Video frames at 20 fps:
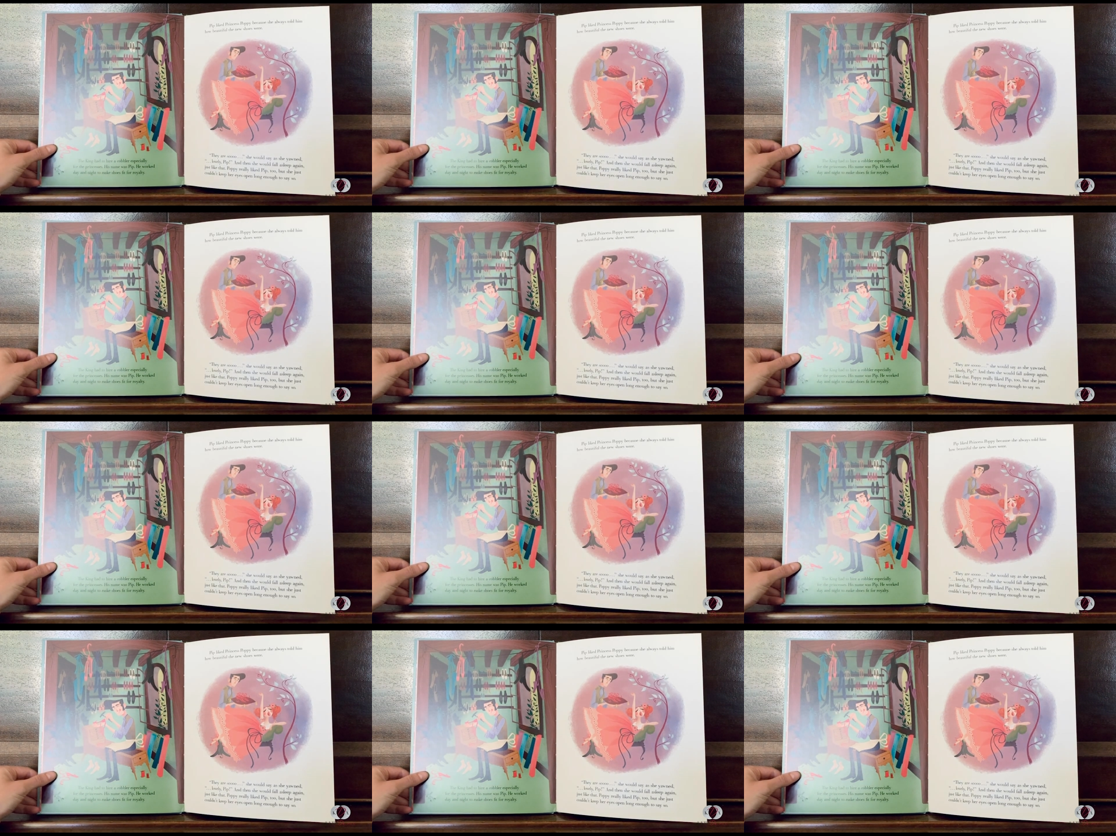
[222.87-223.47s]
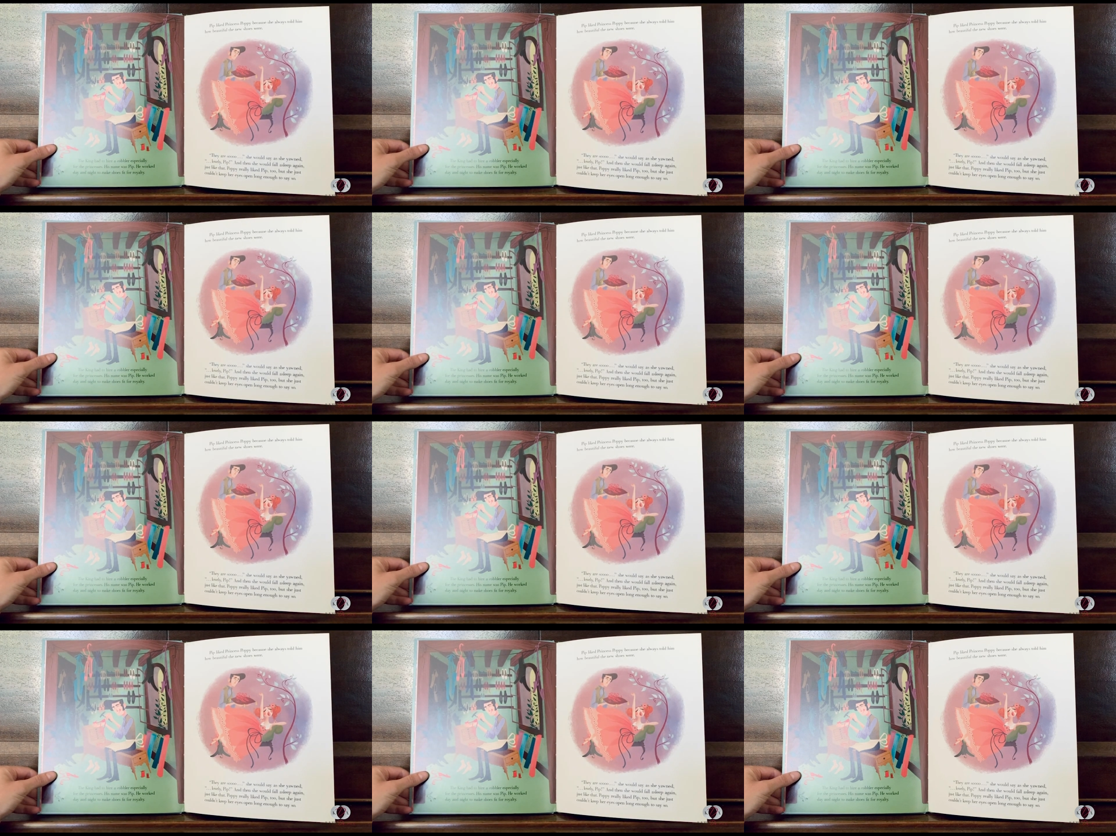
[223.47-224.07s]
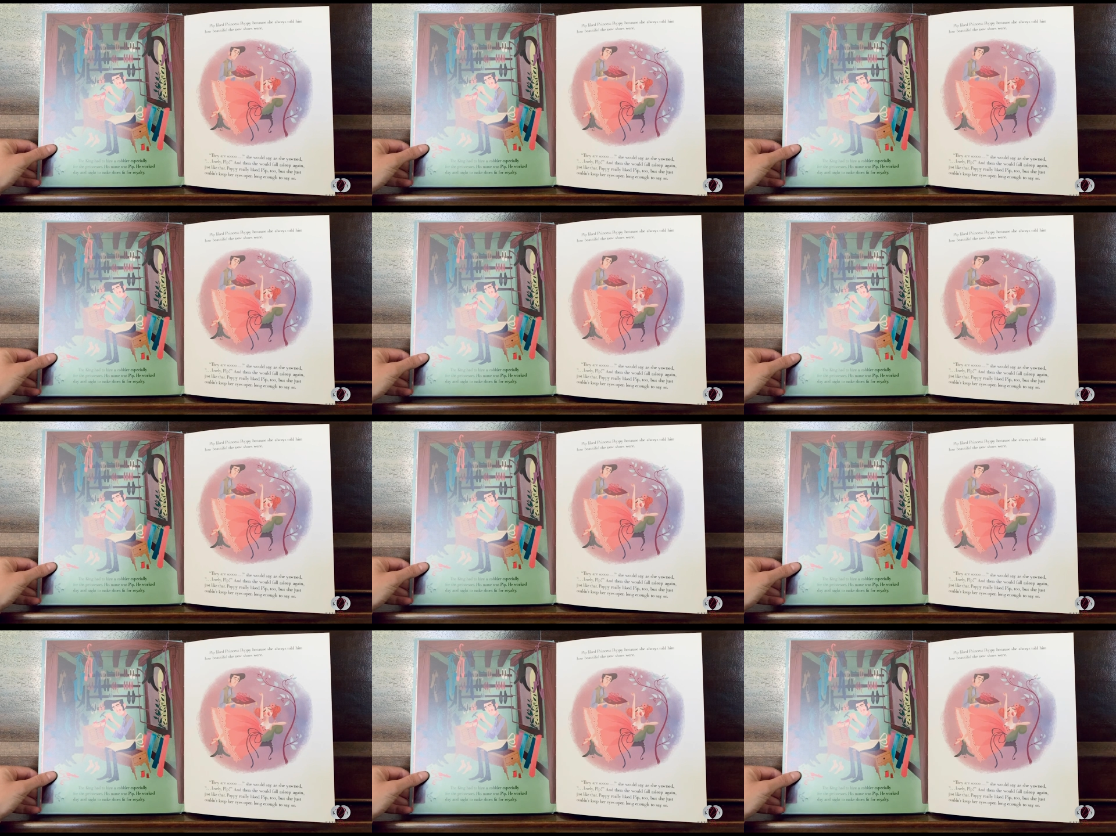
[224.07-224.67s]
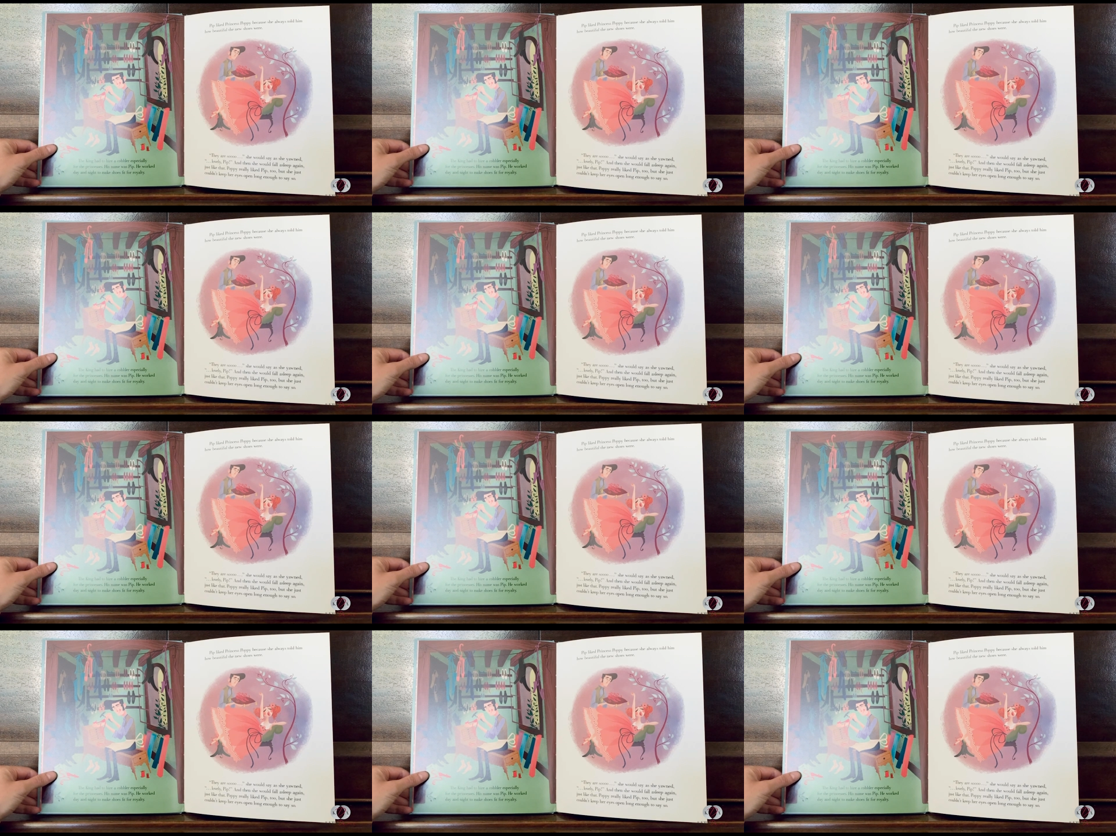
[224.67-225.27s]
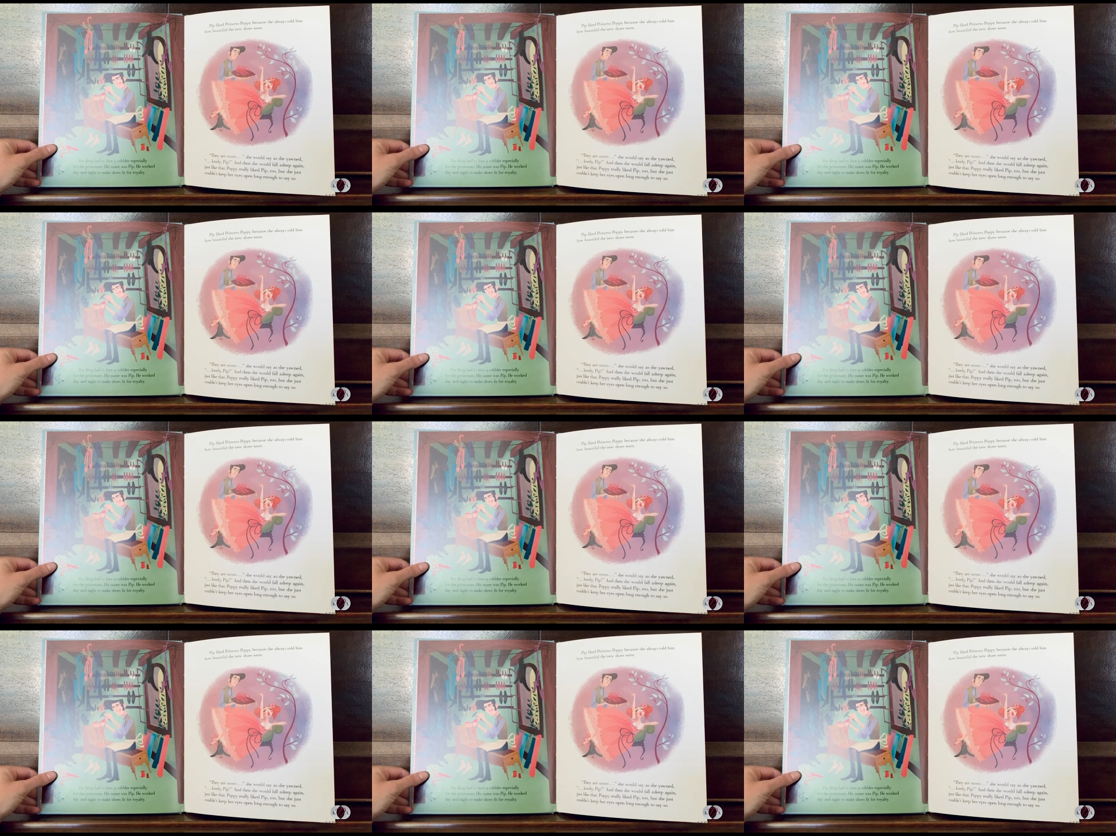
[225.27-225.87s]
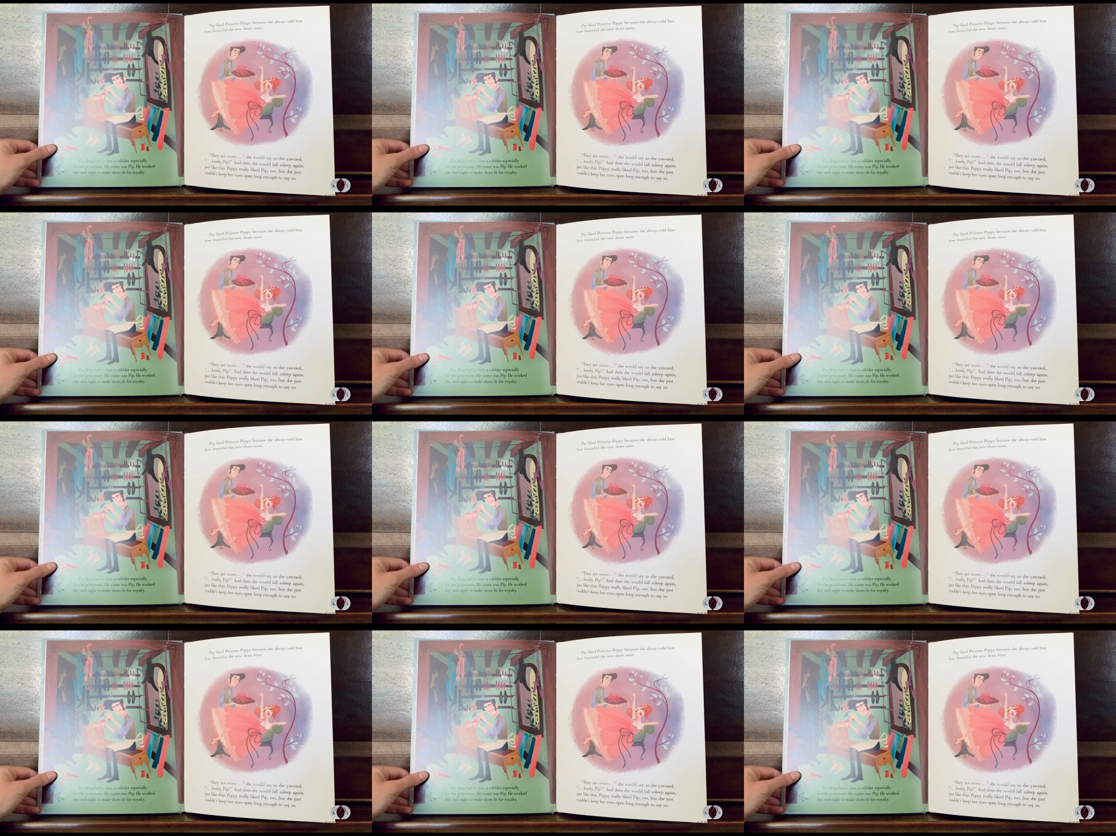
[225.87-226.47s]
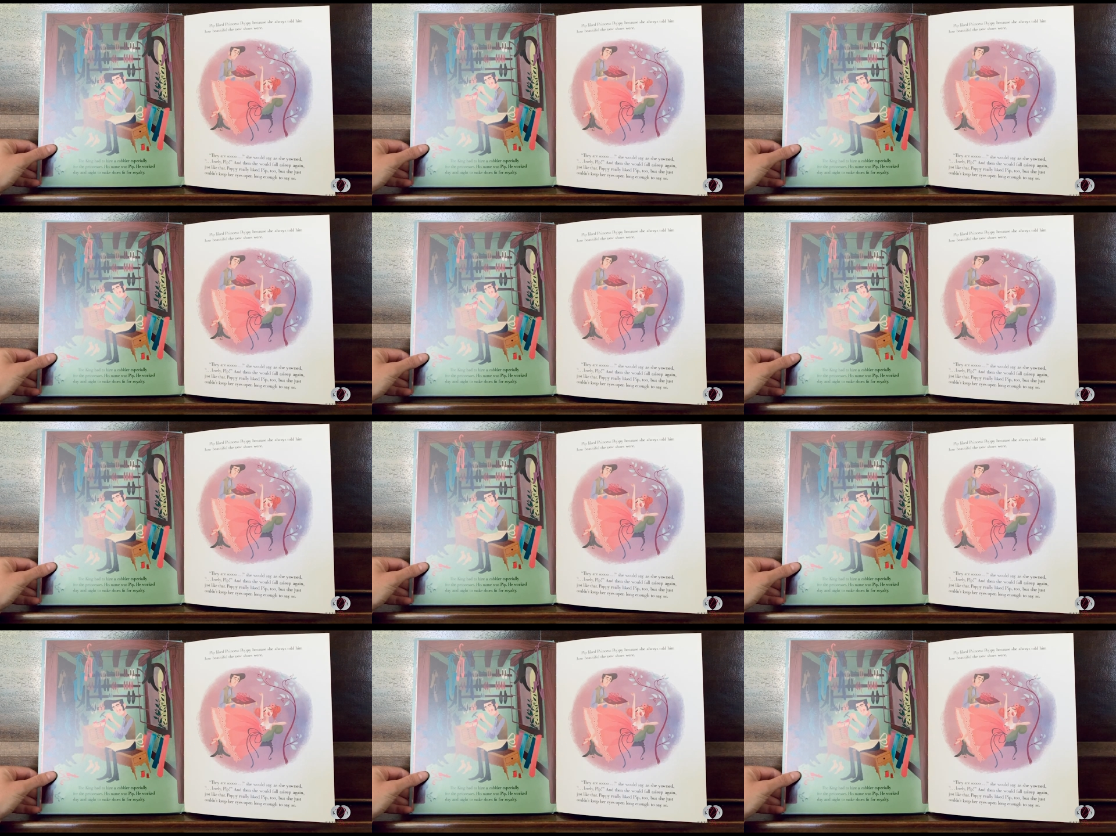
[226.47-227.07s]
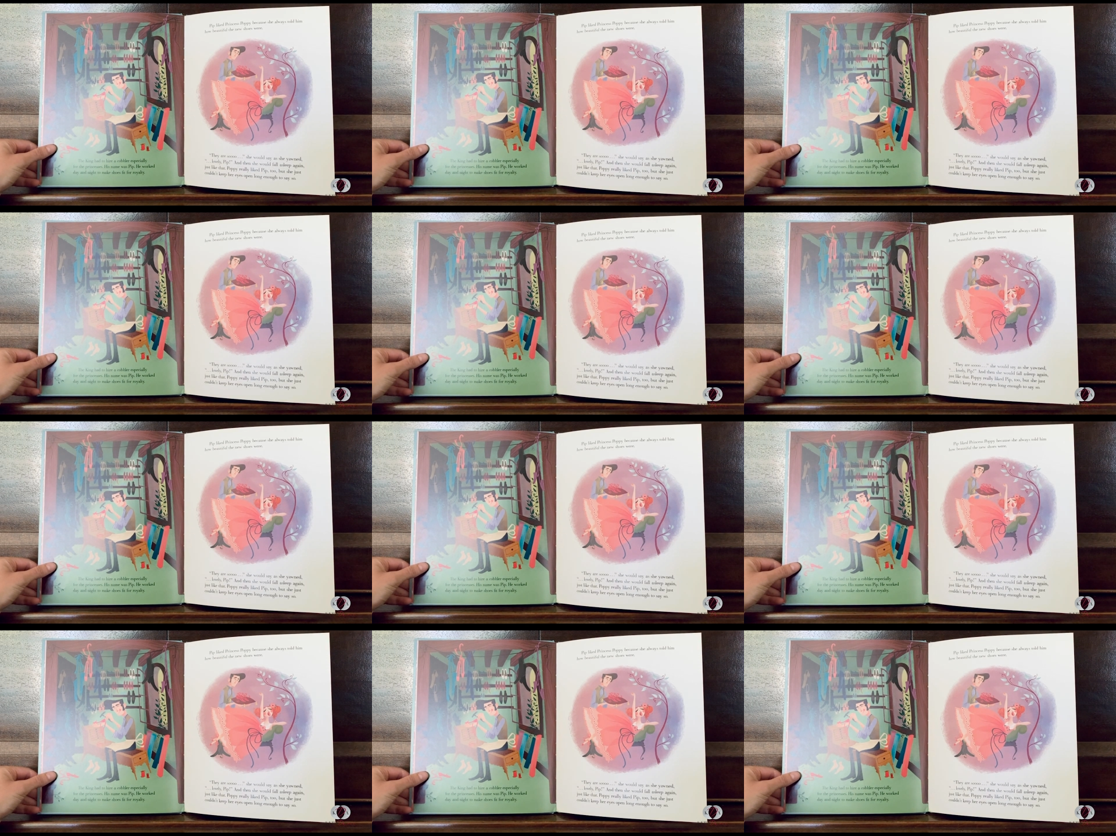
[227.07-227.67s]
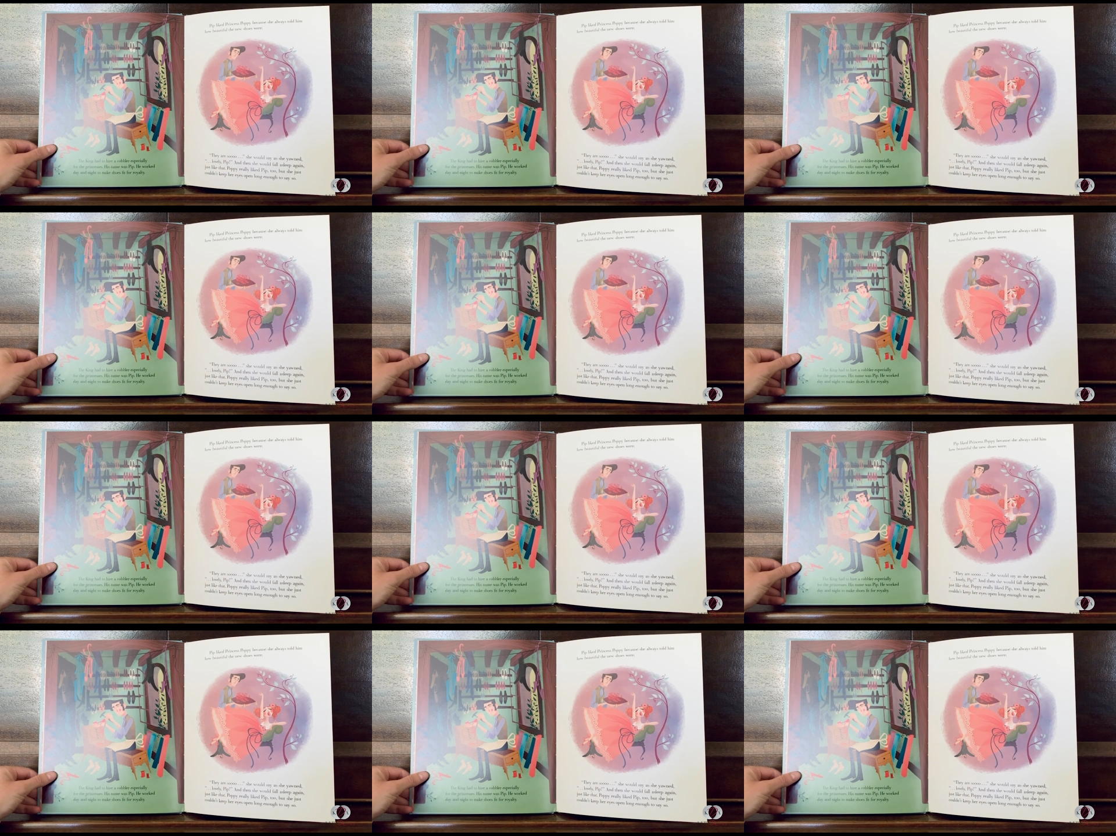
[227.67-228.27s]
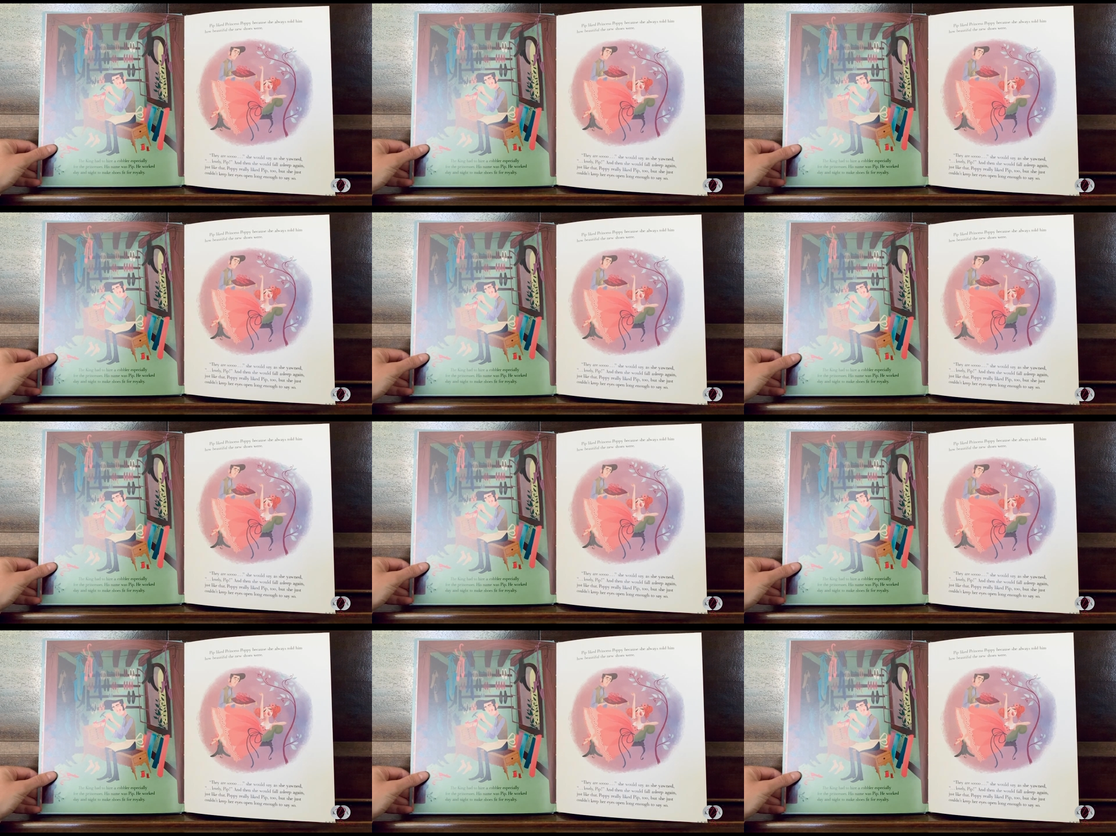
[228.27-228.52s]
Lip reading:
(no speaker visible)